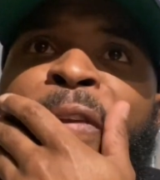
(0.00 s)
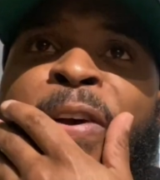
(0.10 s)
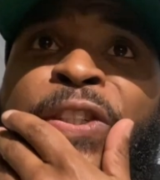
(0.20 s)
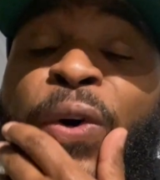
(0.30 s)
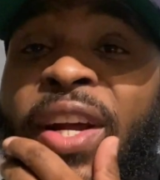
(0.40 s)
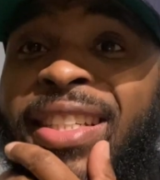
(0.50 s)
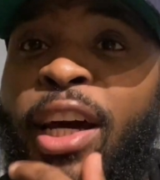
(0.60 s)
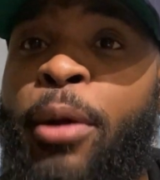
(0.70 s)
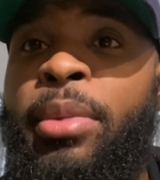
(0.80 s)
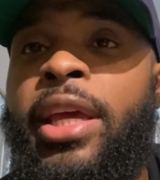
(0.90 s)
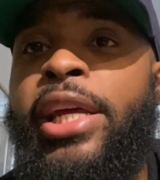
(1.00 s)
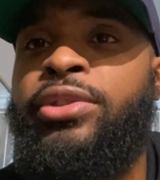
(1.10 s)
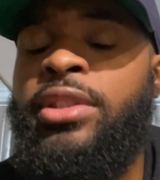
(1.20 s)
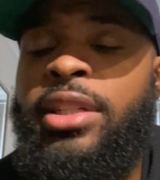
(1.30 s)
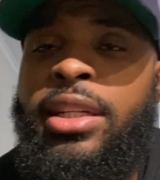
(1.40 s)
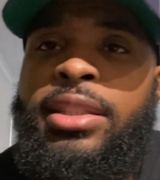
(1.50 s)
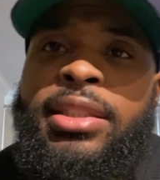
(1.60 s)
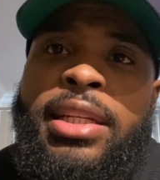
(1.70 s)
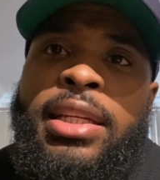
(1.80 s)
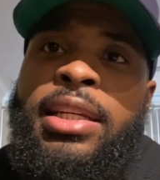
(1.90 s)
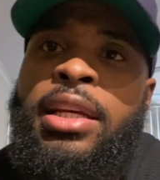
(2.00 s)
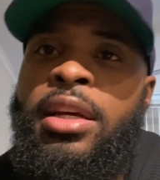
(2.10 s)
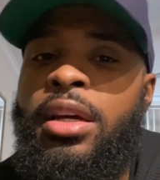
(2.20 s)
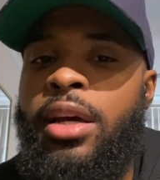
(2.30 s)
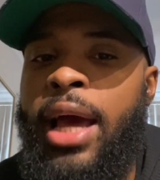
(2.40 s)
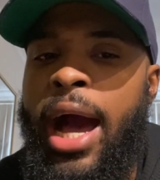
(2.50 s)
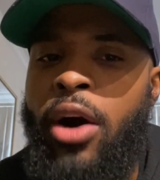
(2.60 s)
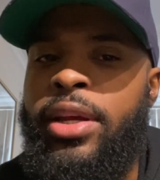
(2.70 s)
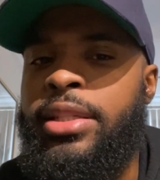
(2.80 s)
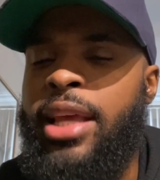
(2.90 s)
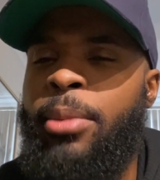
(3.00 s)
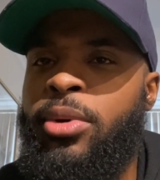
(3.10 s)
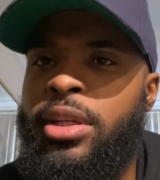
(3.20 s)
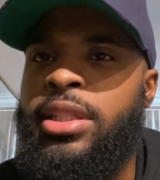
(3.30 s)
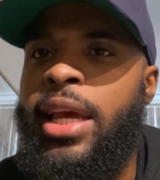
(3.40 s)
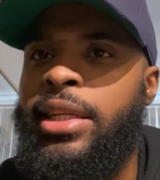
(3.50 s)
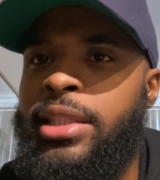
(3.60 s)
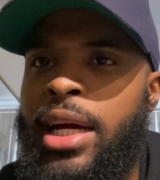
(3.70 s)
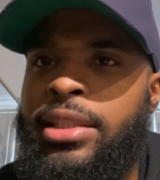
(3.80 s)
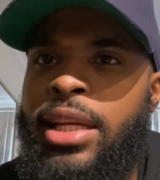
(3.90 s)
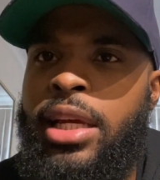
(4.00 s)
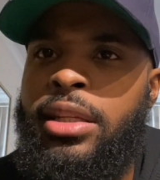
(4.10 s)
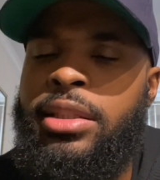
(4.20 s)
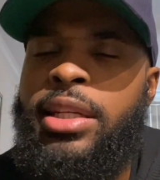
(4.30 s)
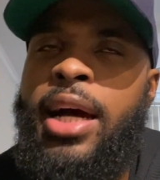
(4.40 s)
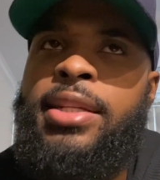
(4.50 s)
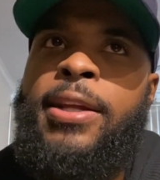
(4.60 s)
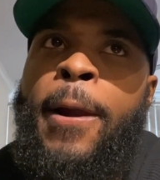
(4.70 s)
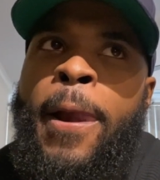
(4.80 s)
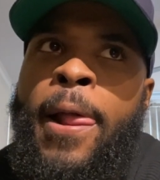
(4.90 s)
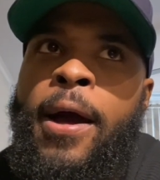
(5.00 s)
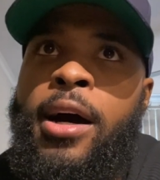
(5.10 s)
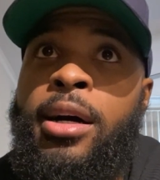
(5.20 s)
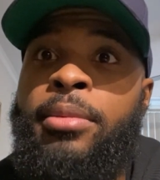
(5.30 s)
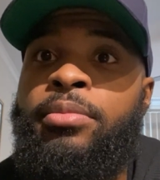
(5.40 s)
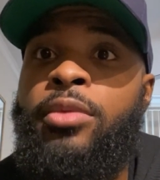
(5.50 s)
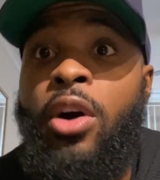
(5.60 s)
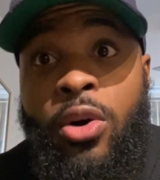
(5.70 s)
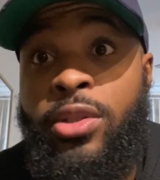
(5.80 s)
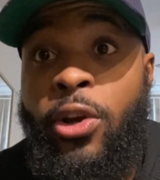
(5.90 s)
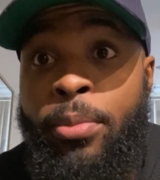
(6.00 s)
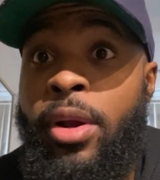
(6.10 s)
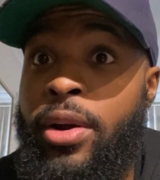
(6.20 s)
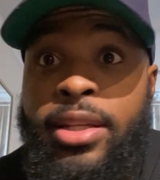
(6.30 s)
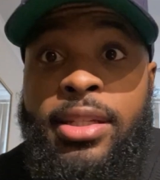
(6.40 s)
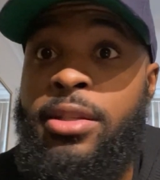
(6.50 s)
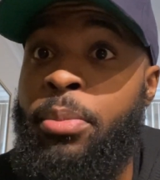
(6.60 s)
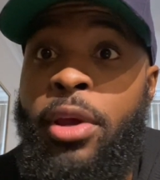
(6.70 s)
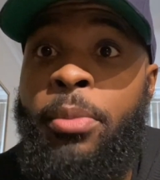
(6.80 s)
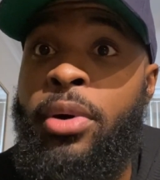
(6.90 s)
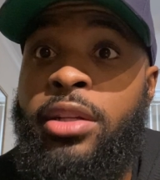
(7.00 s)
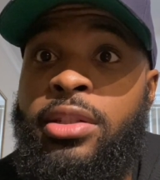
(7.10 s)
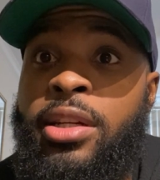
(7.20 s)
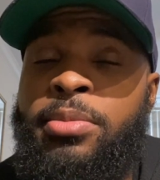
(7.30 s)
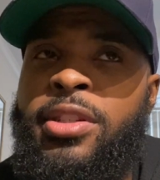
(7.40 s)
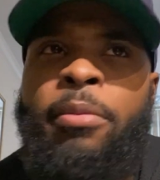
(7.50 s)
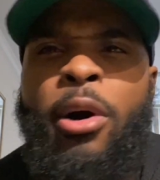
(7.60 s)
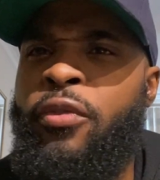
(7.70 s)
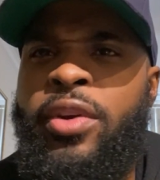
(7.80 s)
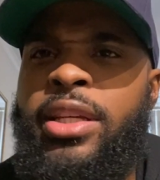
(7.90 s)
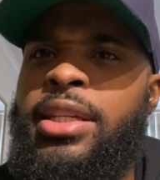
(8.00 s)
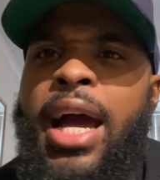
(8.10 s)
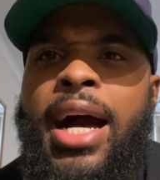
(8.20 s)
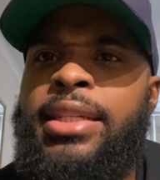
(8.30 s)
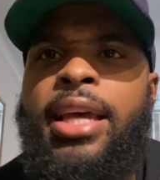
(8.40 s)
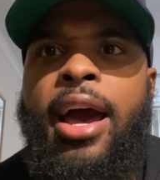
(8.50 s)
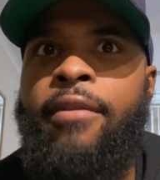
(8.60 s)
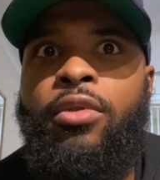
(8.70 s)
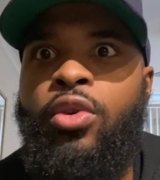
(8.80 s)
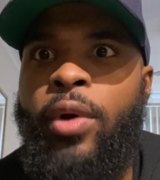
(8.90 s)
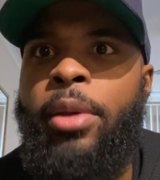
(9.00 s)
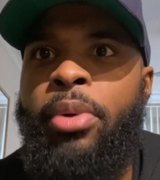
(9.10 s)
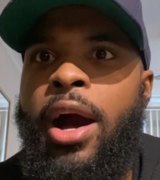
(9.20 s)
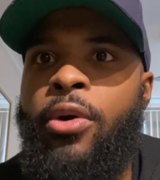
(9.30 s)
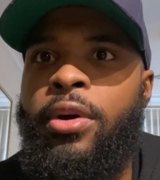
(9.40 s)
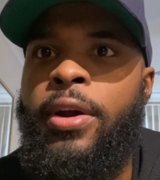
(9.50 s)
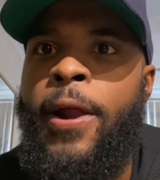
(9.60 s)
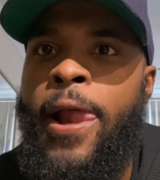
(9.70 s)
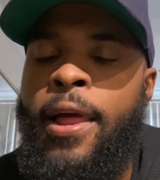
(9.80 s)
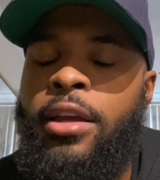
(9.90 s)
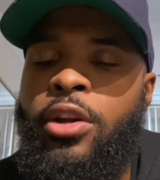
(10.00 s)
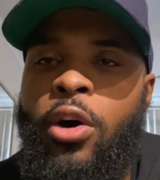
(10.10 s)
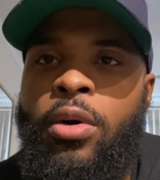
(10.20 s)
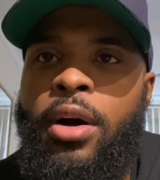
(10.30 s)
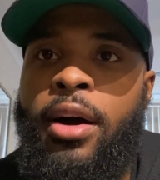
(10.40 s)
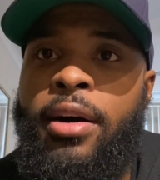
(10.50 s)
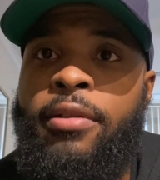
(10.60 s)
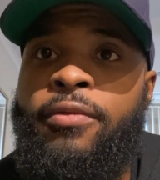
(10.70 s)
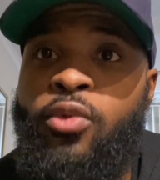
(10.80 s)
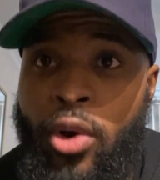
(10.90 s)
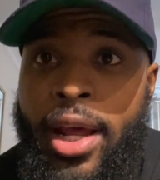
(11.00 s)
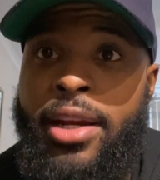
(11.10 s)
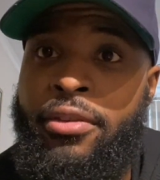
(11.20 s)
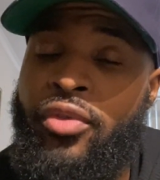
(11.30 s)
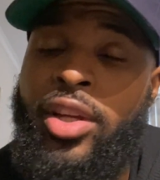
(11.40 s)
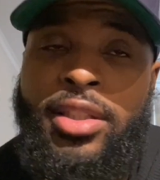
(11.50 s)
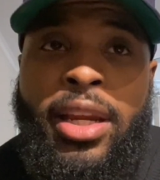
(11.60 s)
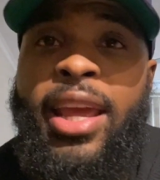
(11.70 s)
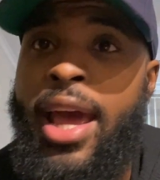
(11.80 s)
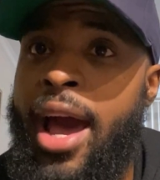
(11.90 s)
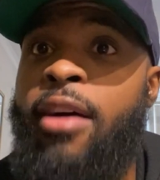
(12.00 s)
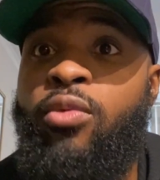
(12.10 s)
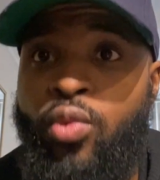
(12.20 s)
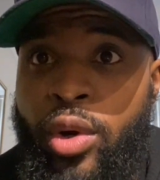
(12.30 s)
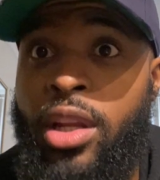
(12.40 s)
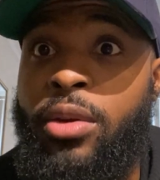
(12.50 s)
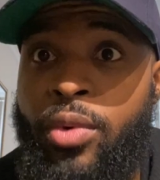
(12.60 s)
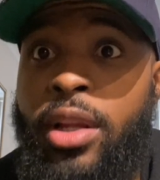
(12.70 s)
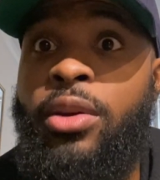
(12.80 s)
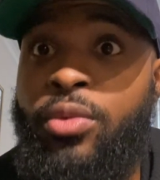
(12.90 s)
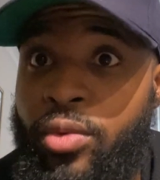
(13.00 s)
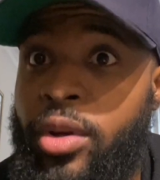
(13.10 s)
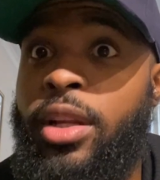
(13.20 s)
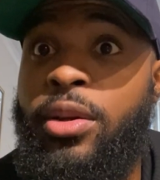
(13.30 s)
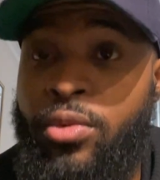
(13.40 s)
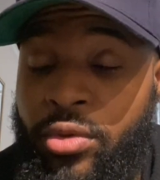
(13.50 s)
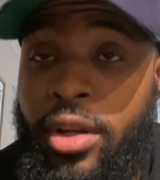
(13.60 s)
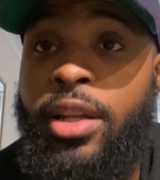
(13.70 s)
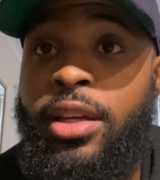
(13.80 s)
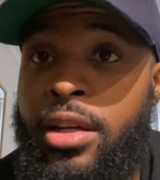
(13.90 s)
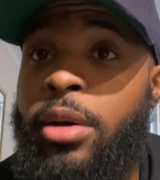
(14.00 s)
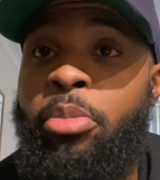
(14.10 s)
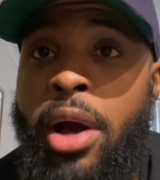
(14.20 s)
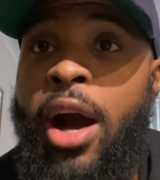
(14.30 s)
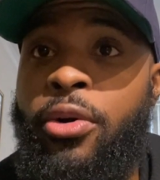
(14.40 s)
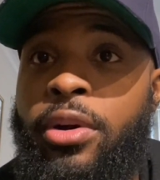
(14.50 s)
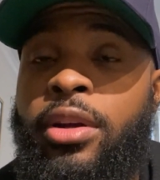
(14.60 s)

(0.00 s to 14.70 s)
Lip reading: So that's going to be interesting to see how he's able to take Josh Taylor's shots. Jose Ramirez is a big puncher himself. Both of these guys have great power. You know, for that division, they have really, really, really, really good power.